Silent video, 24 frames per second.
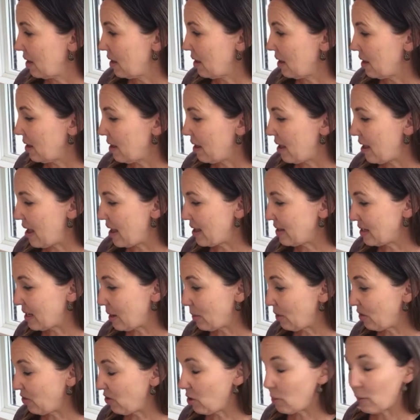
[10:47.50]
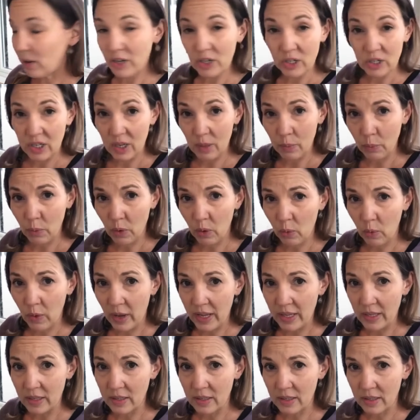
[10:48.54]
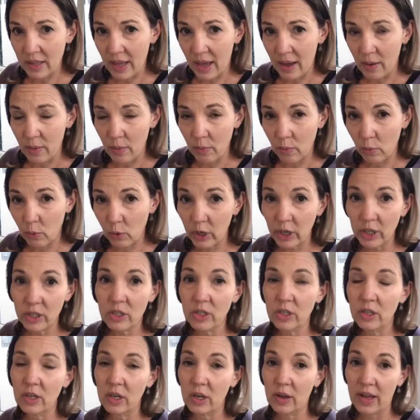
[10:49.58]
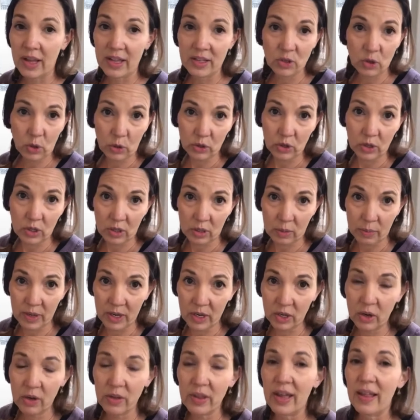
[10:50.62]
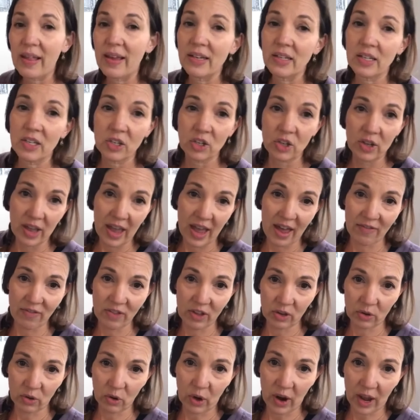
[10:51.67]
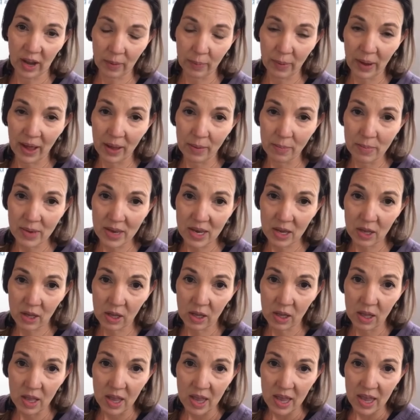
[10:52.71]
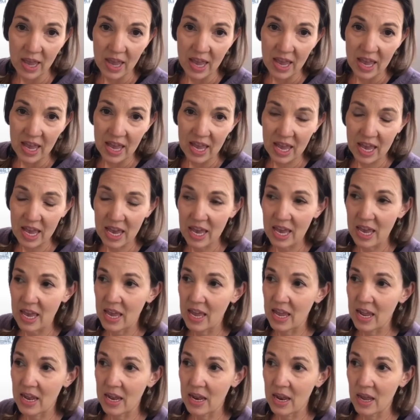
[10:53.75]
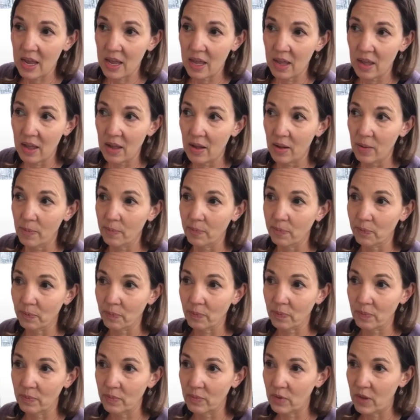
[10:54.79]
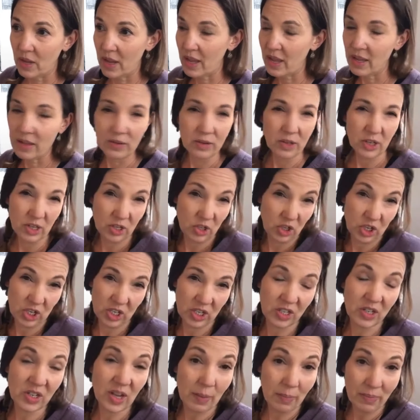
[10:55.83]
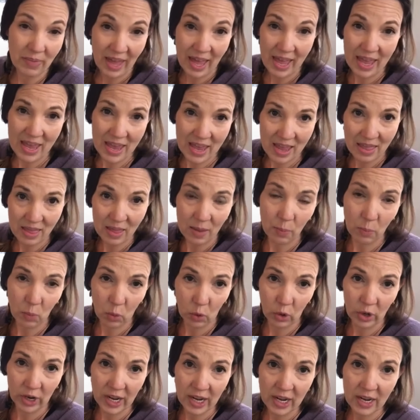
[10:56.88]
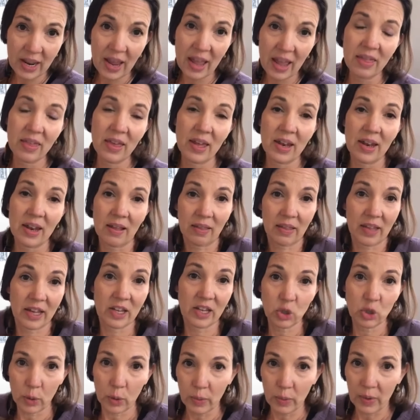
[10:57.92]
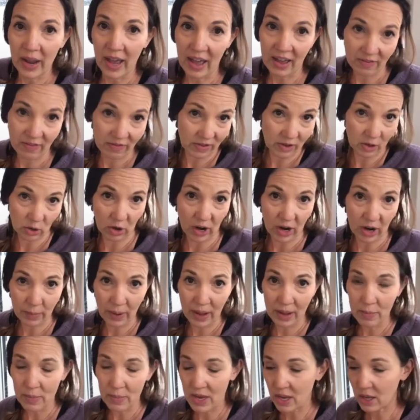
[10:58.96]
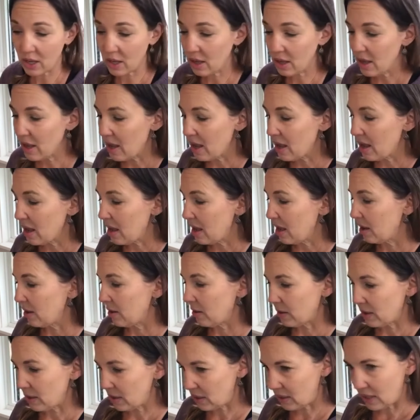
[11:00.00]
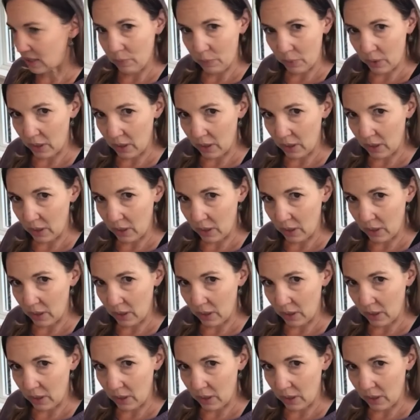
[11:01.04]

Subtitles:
And some of them are simple ones that weren't, I told you a little bit ago that I like to have the crock pot meal in and just dump that in the morning, and then at lunch we would have the crock pot meal. Simple.